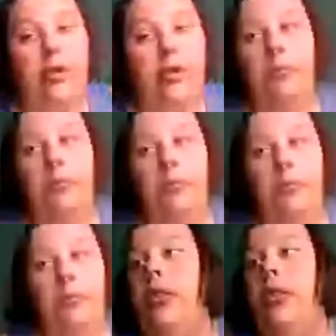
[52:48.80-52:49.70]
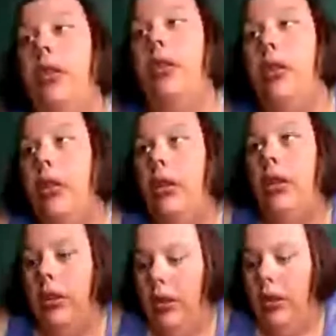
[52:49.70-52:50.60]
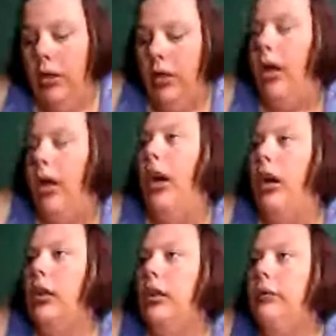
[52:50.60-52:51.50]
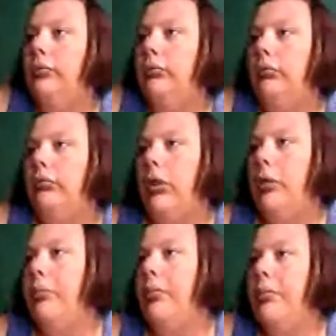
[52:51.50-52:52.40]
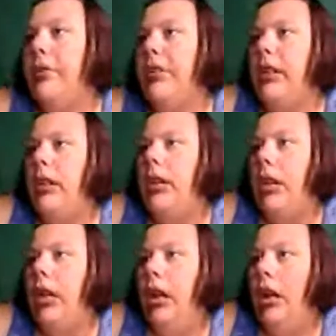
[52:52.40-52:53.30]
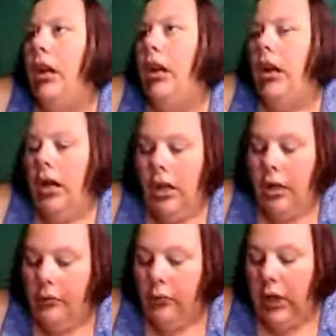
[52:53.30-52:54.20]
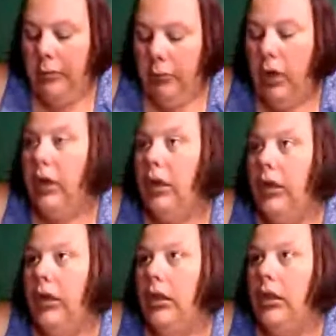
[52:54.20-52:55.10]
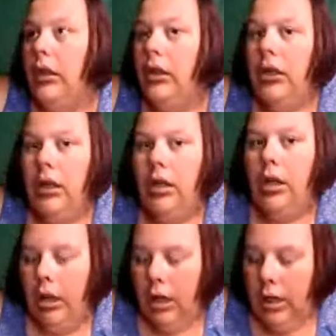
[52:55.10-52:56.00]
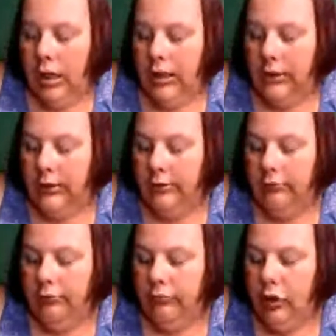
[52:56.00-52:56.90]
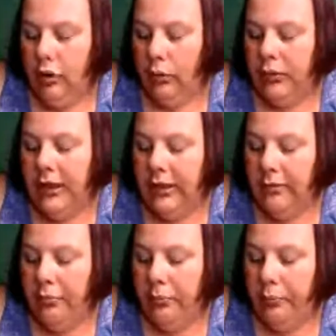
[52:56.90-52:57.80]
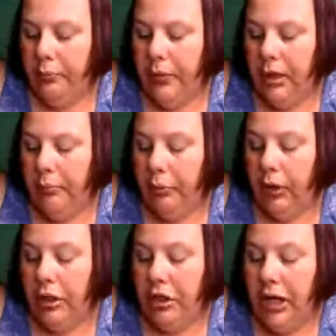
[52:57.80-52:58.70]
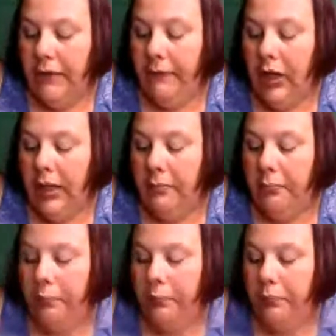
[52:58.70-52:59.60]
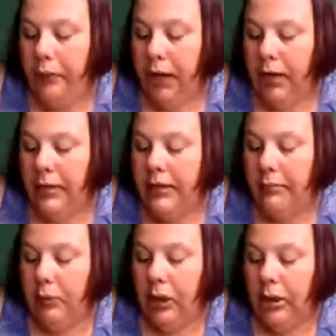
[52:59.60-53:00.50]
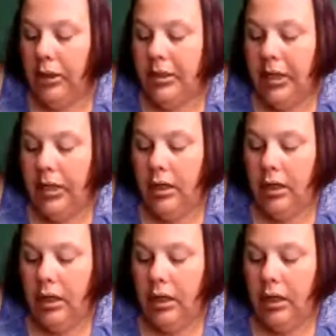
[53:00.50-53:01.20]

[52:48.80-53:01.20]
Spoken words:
is what they're called. Let me see. Light marker, dual tip, brush and fine tip marker set.